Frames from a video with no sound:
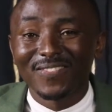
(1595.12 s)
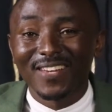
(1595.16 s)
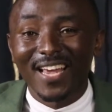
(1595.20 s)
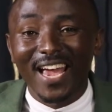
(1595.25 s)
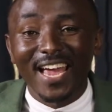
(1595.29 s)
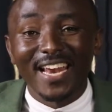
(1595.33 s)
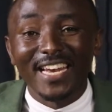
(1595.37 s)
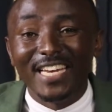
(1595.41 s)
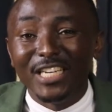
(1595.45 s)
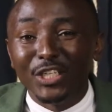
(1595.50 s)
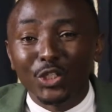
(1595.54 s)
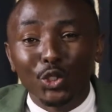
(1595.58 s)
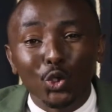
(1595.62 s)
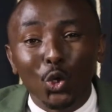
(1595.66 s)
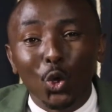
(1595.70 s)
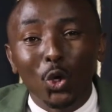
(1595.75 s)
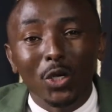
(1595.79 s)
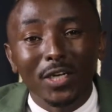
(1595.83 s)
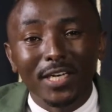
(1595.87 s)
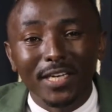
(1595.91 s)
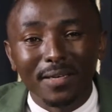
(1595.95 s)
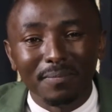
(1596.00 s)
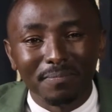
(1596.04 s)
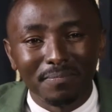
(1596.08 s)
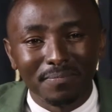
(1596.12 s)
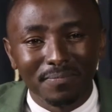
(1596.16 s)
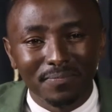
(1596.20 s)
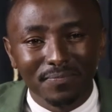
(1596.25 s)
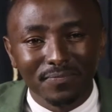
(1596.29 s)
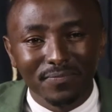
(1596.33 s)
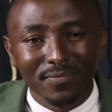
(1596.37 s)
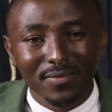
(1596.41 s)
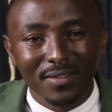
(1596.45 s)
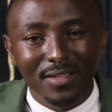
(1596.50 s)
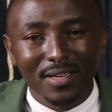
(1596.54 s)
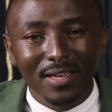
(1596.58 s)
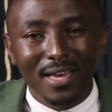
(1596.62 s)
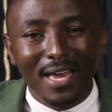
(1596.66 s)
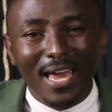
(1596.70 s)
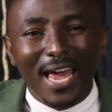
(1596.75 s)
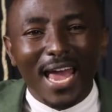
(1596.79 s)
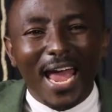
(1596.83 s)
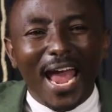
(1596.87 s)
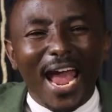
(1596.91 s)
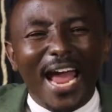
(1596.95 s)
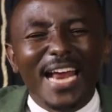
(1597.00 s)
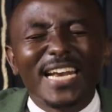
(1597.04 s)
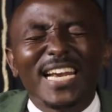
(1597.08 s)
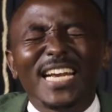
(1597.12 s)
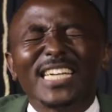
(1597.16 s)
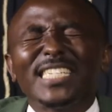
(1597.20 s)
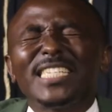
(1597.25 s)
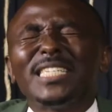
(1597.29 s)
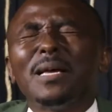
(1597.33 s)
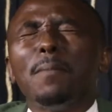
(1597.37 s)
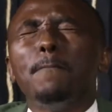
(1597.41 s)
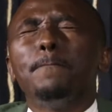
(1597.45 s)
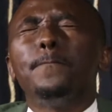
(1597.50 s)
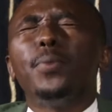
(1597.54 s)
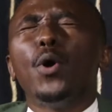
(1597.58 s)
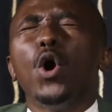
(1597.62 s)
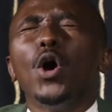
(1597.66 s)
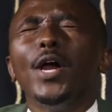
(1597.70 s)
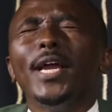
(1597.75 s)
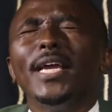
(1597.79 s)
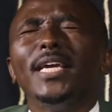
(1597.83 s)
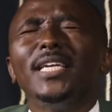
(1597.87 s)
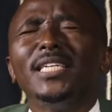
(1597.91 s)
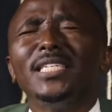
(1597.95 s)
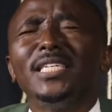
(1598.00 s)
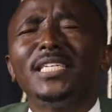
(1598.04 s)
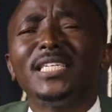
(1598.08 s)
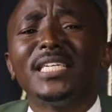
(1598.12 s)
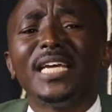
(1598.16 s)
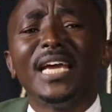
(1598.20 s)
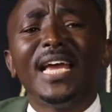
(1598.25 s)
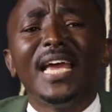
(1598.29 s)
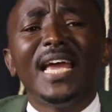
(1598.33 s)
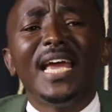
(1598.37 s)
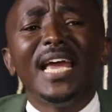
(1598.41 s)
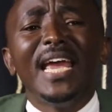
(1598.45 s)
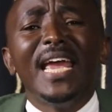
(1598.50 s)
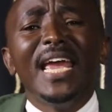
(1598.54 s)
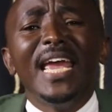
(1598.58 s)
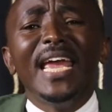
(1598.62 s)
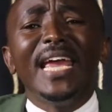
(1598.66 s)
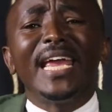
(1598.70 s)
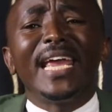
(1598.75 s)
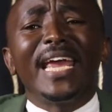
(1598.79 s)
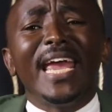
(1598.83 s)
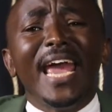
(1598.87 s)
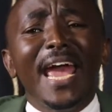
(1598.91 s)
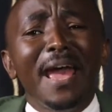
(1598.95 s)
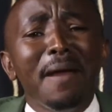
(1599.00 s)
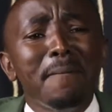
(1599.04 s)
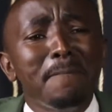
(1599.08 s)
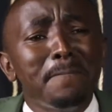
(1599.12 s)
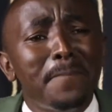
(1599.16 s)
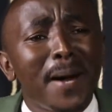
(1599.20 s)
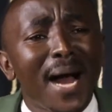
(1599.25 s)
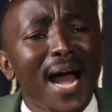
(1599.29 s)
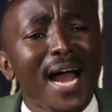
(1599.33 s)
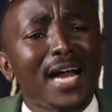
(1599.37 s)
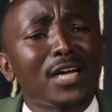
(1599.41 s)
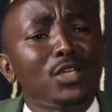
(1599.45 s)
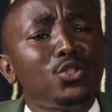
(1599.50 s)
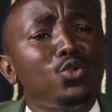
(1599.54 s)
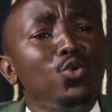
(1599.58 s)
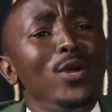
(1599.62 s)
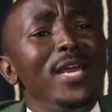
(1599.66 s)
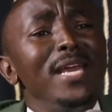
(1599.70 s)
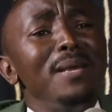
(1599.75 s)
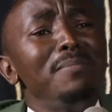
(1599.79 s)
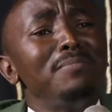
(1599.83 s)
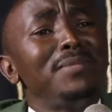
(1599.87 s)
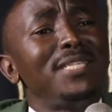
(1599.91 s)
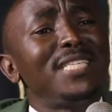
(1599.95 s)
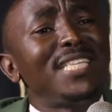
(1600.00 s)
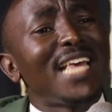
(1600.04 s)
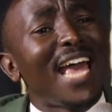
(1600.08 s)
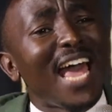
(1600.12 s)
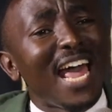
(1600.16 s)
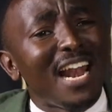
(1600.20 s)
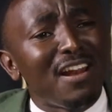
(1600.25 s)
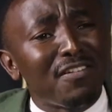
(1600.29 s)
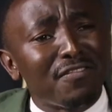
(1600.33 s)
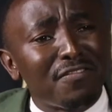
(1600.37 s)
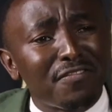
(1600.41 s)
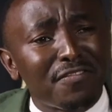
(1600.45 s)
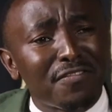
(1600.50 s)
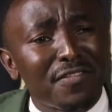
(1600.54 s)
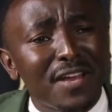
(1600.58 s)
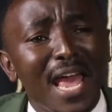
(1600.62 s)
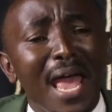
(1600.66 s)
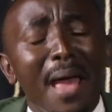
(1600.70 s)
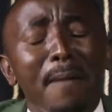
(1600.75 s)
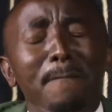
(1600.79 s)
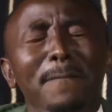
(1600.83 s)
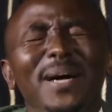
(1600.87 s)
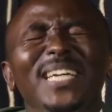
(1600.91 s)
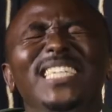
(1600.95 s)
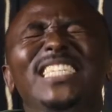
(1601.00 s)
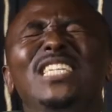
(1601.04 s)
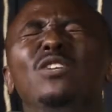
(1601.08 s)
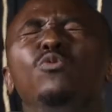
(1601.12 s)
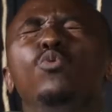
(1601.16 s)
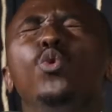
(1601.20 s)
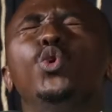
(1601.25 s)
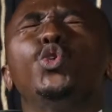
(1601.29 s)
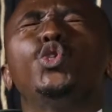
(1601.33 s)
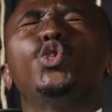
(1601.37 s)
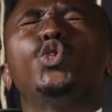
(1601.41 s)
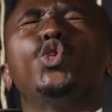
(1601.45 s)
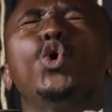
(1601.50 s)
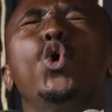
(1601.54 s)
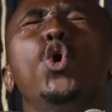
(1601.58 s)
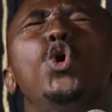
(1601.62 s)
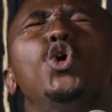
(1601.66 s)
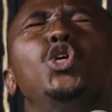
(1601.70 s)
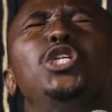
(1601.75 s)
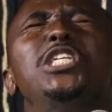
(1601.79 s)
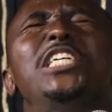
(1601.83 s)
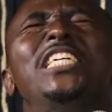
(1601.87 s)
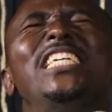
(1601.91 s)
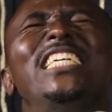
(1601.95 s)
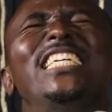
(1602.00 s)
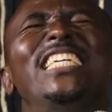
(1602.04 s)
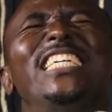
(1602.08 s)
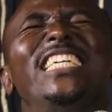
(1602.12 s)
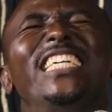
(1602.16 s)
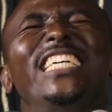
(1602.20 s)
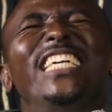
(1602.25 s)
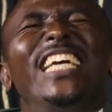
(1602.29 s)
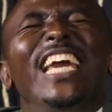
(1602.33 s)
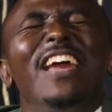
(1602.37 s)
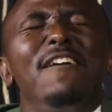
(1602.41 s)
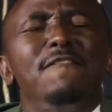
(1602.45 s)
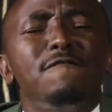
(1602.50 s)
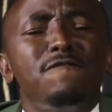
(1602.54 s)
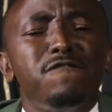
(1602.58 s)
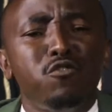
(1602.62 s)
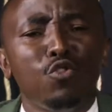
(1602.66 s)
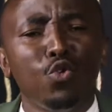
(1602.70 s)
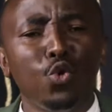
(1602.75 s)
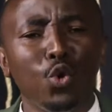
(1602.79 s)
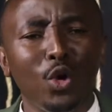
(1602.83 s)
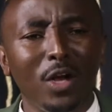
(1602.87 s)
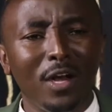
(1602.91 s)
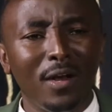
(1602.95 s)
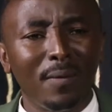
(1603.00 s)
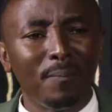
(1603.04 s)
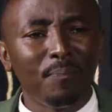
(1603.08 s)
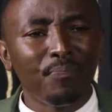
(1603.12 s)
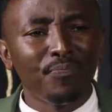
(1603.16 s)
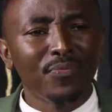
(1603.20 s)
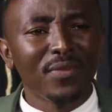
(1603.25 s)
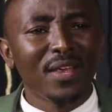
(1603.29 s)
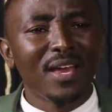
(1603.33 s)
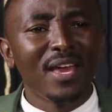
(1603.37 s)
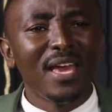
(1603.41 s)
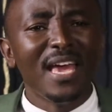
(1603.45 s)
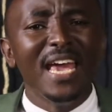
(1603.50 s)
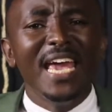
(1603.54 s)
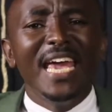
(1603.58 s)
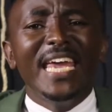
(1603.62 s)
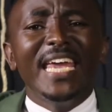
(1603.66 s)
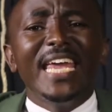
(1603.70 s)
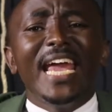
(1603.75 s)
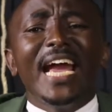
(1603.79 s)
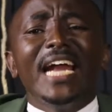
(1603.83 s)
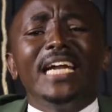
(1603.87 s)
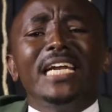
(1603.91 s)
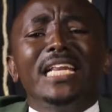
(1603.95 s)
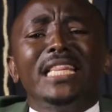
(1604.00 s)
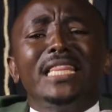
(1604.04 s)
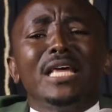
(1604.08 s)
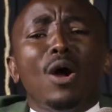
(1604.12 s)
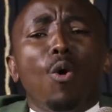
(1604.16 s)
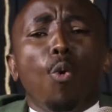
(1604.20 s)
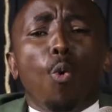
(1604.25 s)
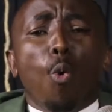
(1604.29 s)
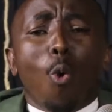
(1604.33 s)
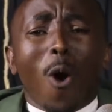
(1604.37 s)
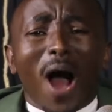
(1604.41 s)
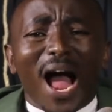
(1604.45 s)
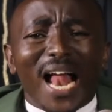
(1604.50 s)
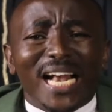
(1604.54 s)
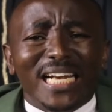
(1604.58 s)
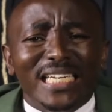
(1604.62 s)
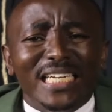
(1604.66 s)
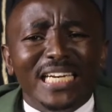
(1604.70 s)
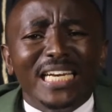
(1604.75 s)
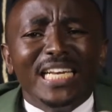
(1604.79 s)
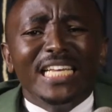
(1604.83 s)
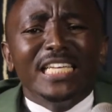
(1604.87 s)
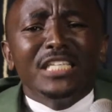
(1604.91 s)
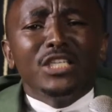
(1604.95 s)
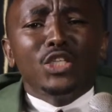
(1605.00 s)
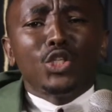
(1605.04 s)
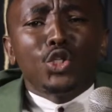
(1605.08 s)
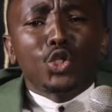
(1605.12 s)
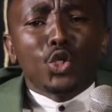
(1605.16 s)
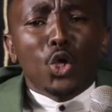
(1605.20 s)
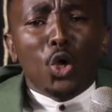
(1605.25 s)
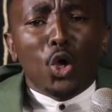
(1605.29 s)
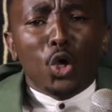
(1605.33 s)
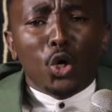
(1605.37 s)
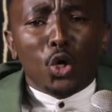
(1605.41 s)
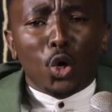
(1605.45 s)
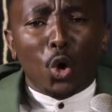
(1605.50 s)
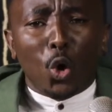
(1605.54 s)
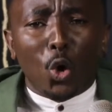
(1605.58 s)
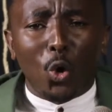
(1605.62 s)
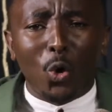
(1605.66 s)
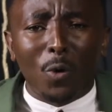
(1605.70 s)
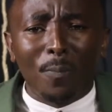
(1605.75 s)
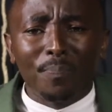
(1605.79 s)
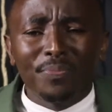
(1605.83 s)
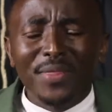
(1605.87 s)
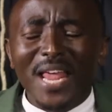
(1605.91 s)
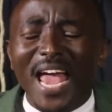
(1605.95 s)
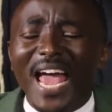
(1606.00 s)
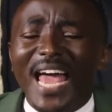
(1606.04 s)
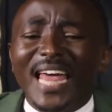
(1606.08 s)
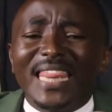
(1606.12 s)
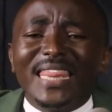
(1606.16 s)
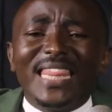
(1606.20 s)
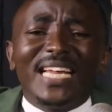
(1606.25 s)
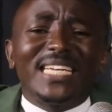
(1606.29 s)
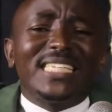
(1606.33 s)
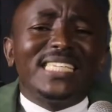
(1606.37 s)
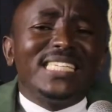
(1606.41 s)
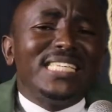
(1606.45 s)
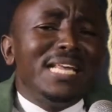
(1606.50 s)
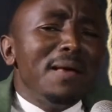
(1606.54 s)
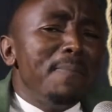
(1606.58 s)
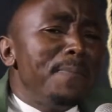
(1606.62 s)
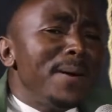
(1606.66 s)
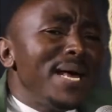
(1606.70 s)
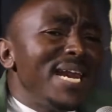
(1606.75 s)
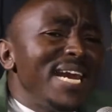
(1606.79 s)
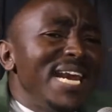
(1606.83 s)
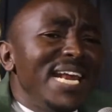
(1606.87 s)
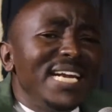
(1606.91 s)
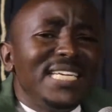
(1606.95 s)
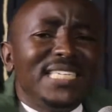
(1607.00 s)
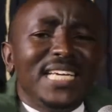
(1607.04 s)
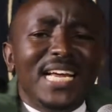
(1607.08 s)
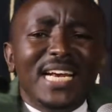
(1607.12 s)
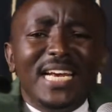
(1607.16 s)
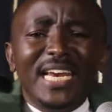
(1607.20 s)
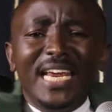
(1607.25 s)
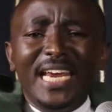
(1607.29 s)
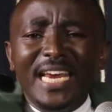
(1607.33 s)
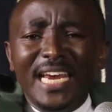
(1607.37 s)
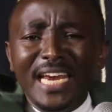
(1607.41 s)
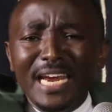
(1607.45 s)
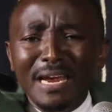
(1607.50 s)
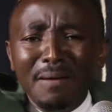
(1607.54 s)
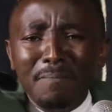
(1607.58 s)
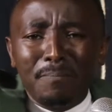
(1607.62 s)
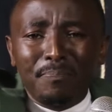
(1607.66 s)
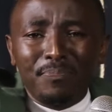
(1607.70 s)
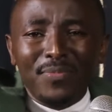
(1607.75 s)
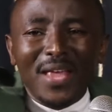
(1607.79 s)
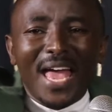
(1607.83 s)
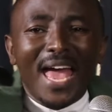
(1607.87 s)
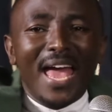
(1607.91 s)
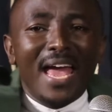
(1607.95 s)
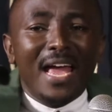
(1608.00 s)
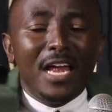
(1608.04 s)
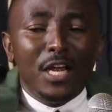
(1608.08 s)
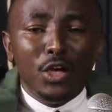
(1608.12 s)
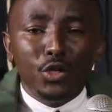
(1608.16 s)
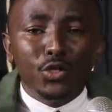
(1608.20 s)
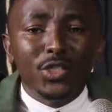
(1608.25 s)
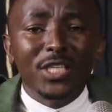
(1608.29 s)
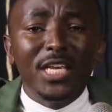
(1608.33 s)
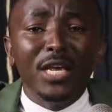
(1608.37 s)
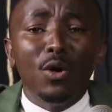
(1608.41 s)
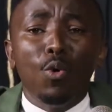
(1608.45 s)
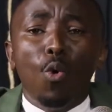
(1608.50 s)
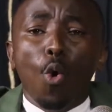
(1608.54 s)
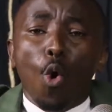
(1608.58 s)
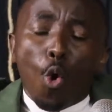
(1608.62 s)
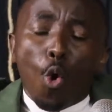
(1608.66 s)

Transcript: And he sold him. And at some point, he came back to himself, but he was so shameful. He had the worldly sorrow that separated him. You see,